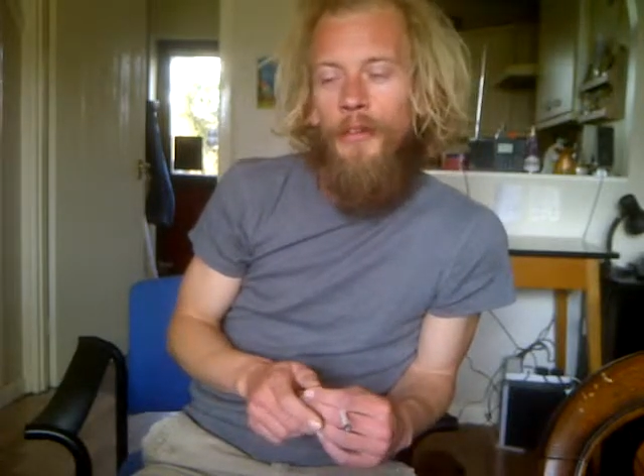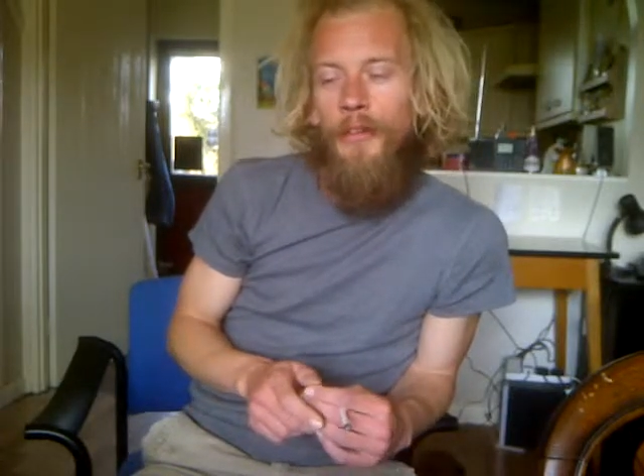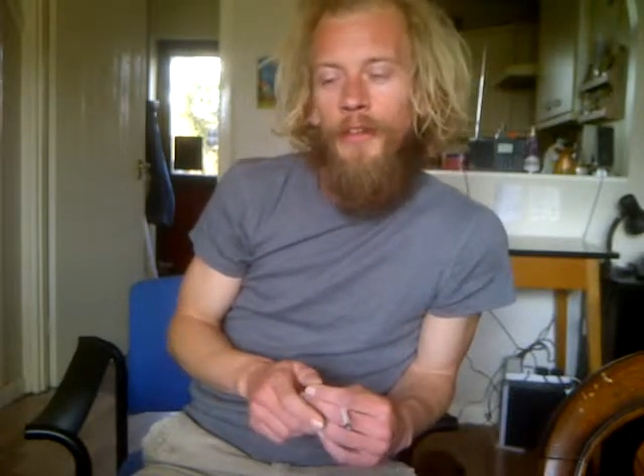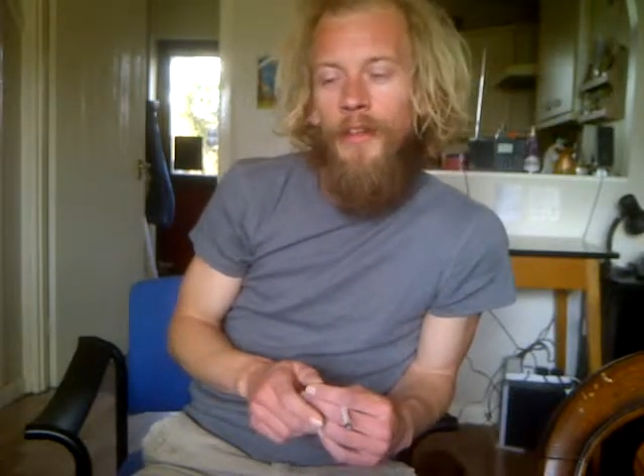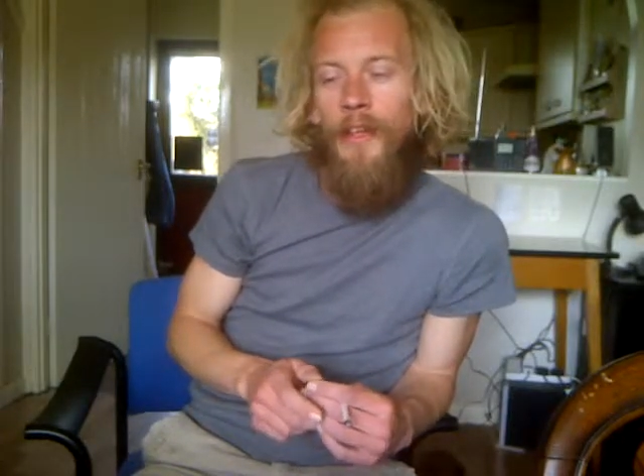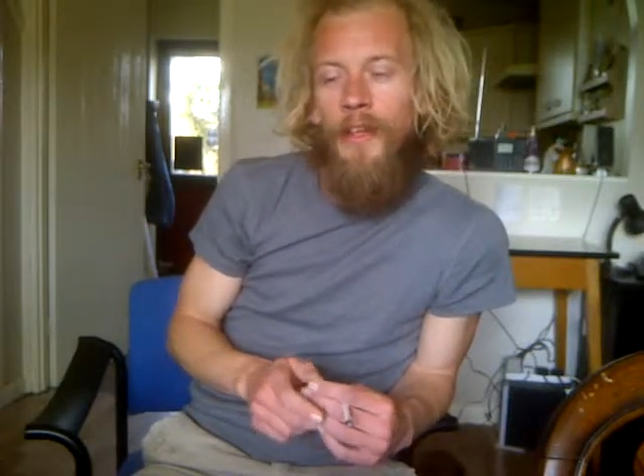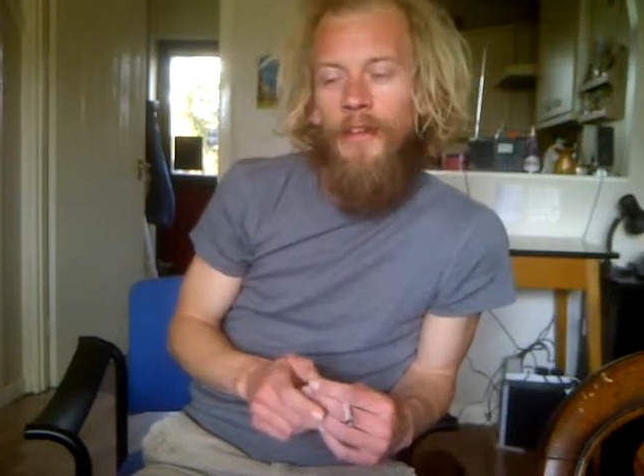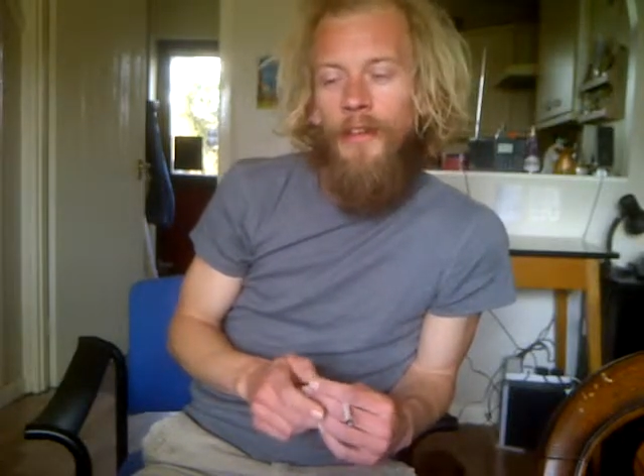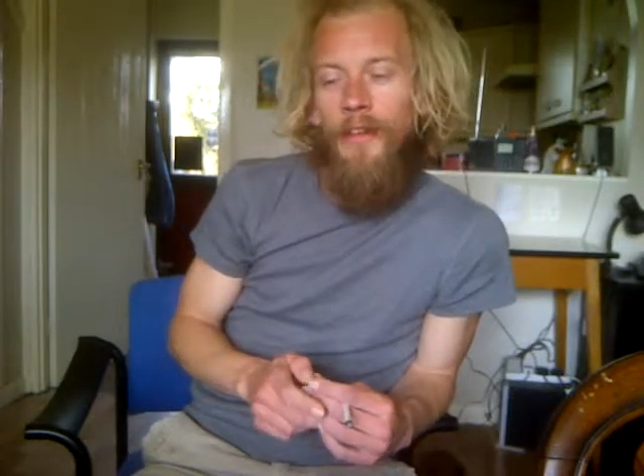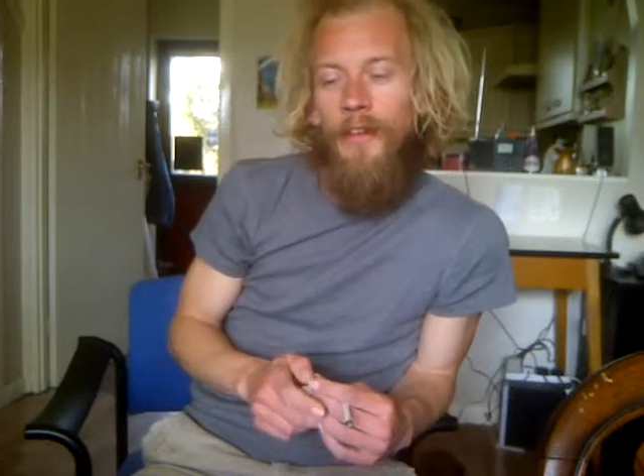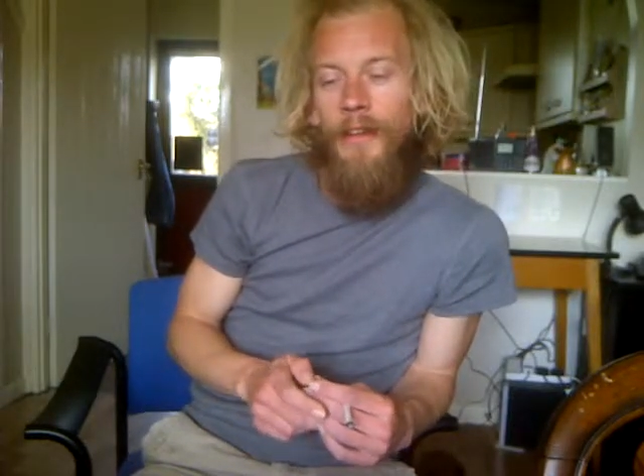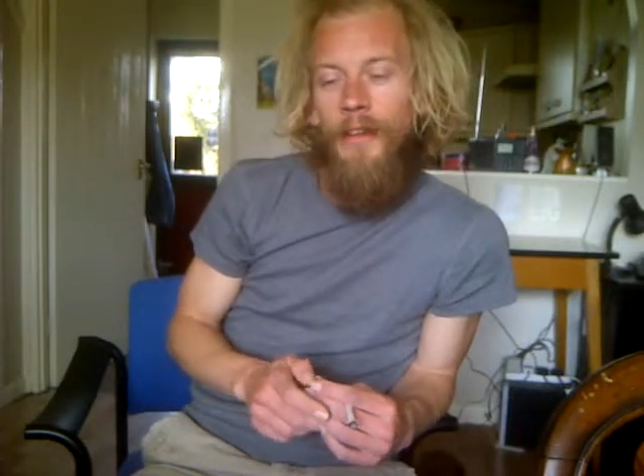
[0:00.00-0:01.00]
can see it?
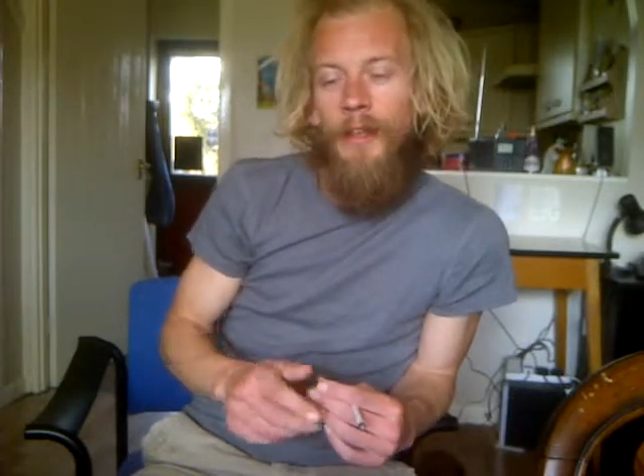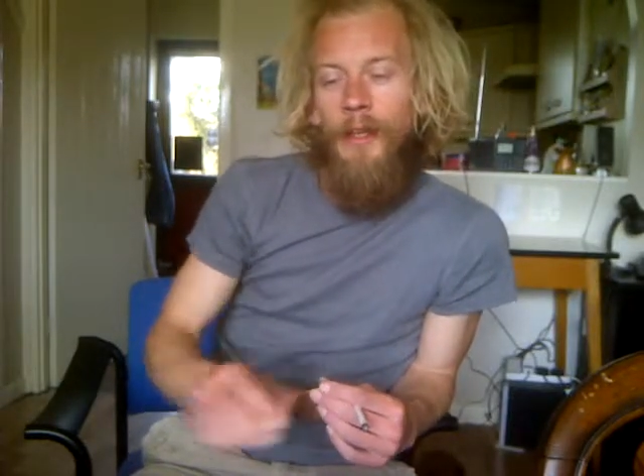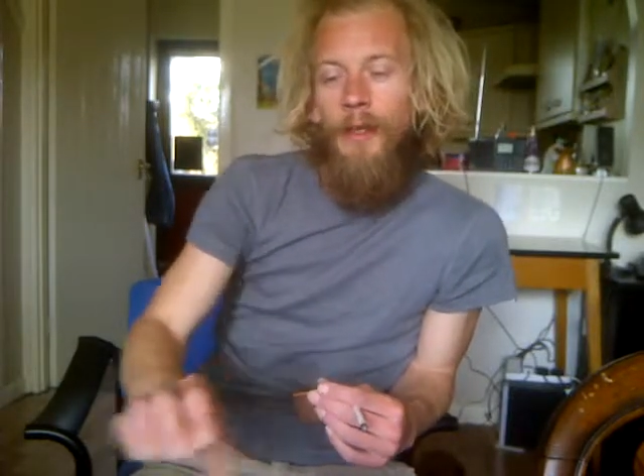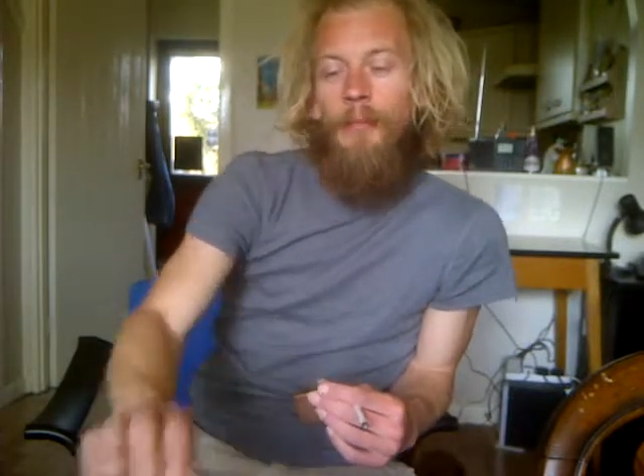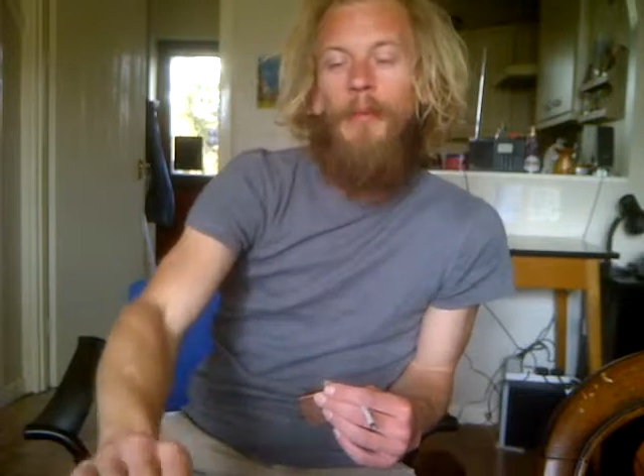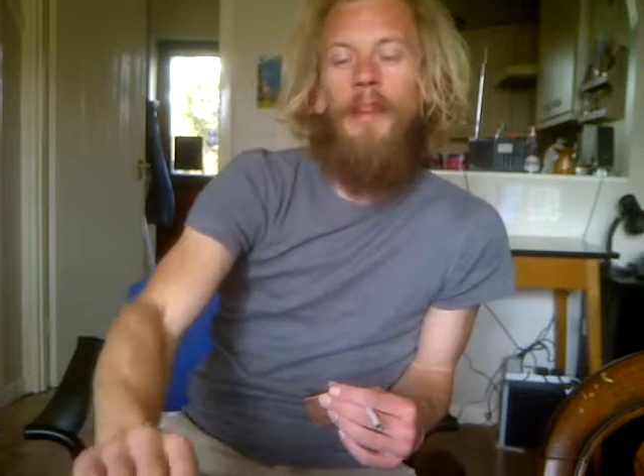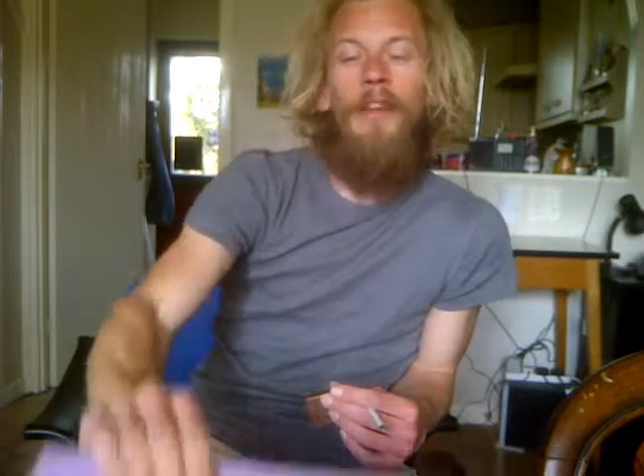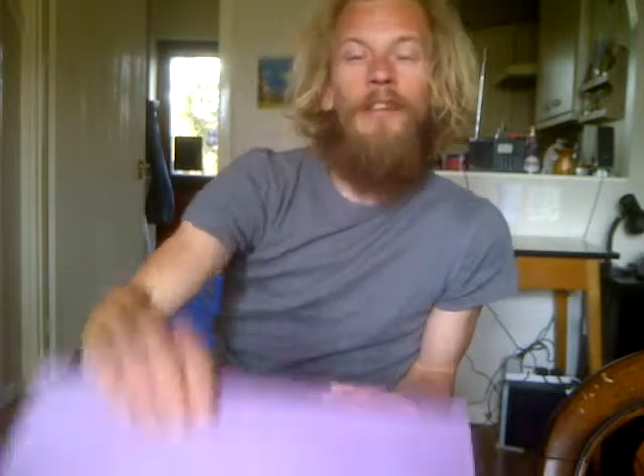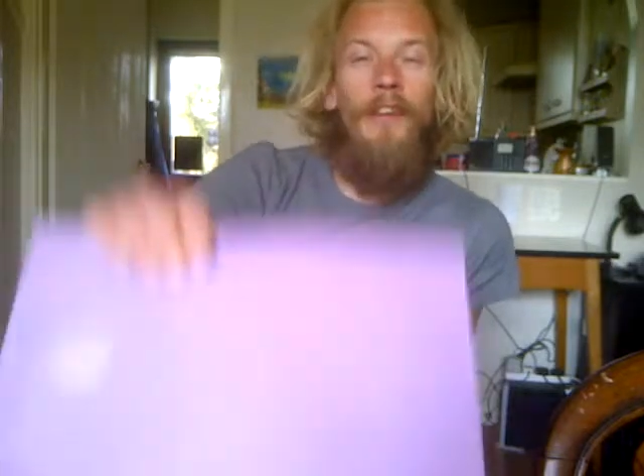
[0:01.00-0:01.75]
But this